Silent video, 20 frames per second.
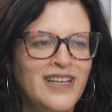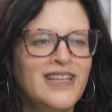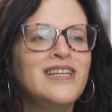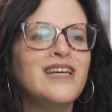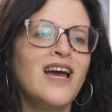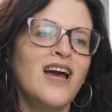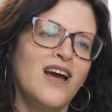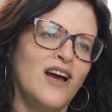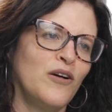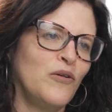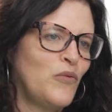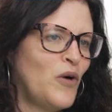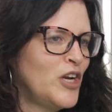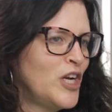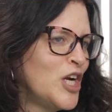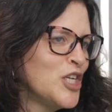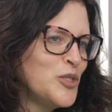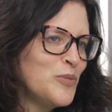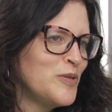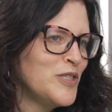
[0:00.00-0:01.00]
Yeah,
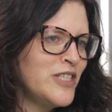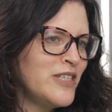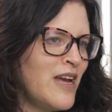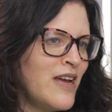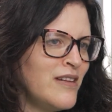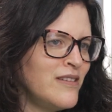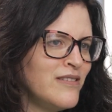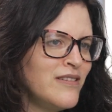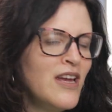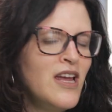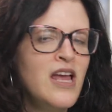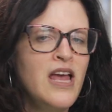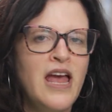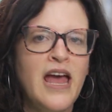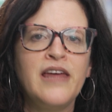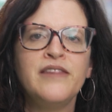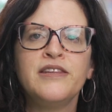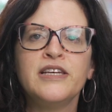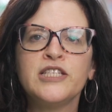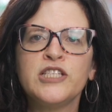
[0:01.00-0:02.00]
100%.
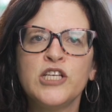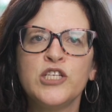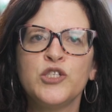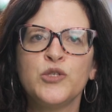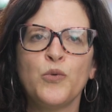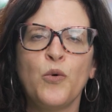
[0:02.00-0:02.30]
And this is